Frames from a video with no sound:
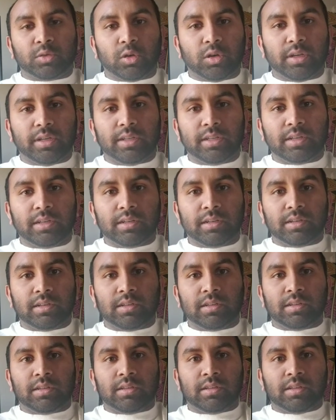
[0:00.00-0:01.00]
destroyed
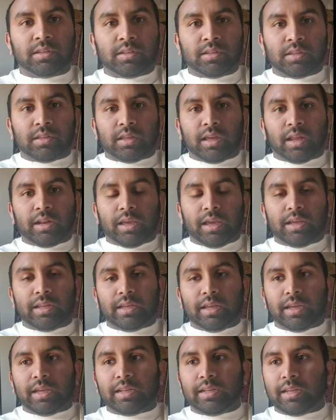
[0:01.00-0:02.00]

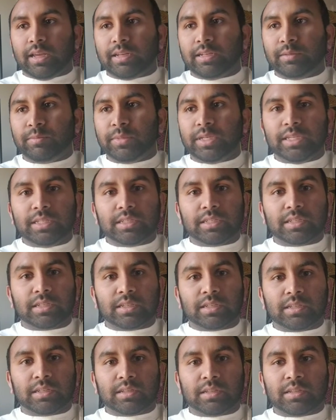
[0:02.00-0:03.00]
at any
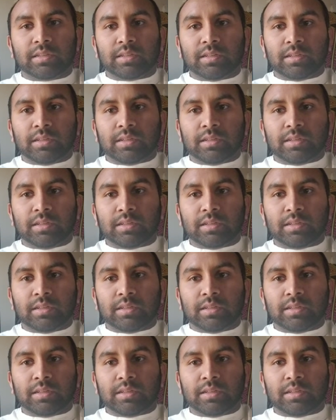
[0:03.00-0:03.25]
means,